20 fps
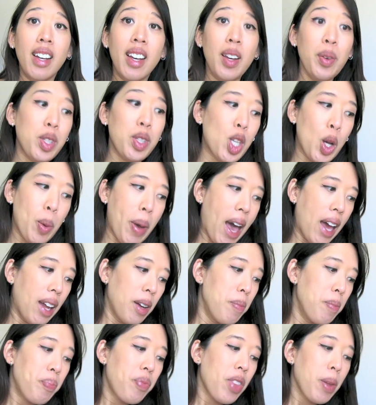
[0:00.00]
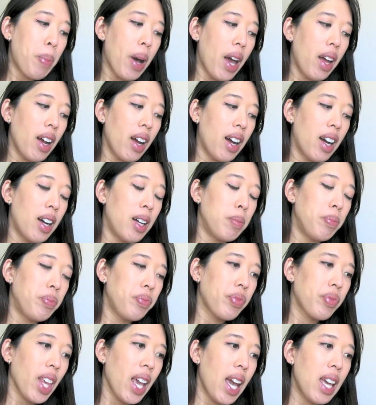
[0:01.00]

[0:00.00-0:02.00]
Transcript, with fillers: it was so bad. But, um,